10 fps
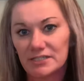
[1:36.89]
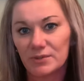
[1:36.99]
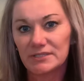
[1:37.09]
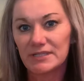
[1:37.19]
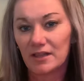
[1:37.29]
So
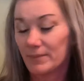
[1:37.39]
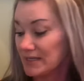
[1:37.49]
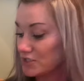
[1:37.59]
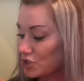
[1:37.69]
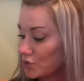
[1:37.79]
it's telling
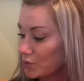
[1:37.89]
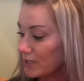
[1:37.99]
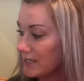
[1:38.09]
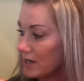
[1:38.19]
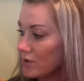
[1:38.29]
me it's
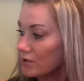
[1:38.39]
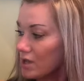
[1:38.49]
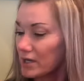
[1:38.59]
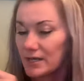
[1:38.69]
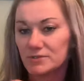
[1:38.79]
3
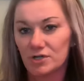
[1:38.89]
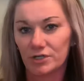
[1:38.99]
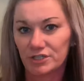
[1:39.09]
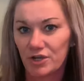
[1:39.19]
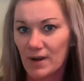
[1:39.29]
o'clock. I'm
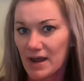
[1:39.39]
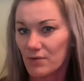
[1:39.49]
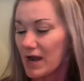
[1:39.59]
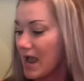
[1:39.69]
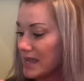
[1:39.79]
starting a new
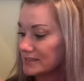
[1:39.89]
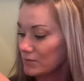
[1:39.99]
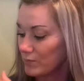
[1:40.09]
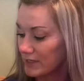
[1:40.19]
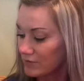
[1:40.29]
hour. It
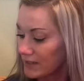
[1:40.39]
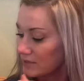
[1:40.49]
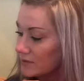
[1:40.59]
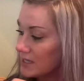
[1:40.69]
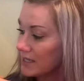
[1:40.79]
hasn't went around.